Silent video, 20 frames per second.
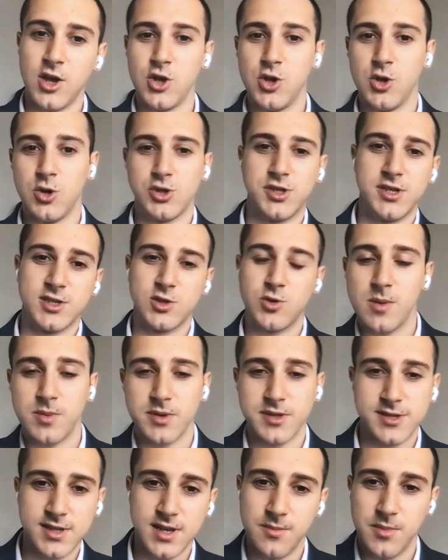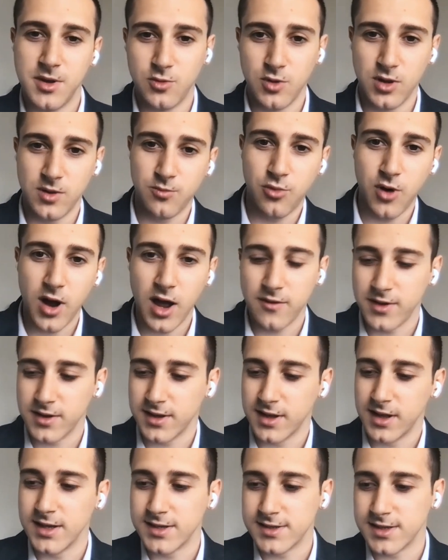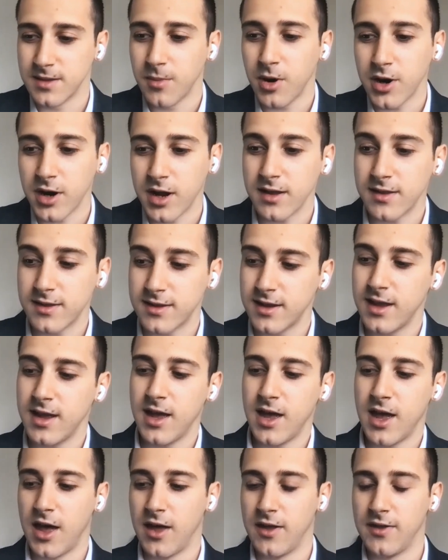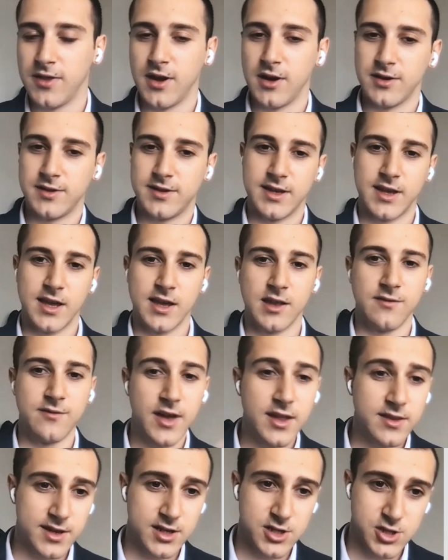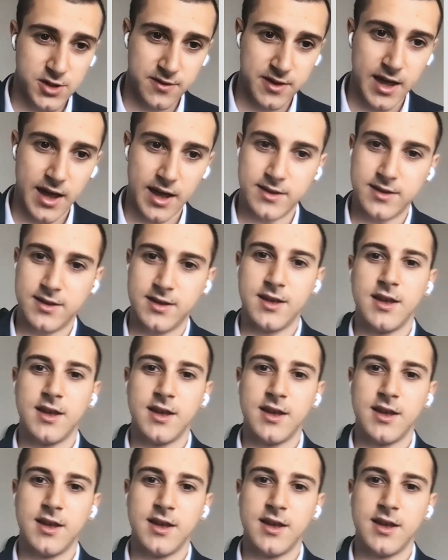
huge discrepancy between private and listed market, and they're taking advantage of that.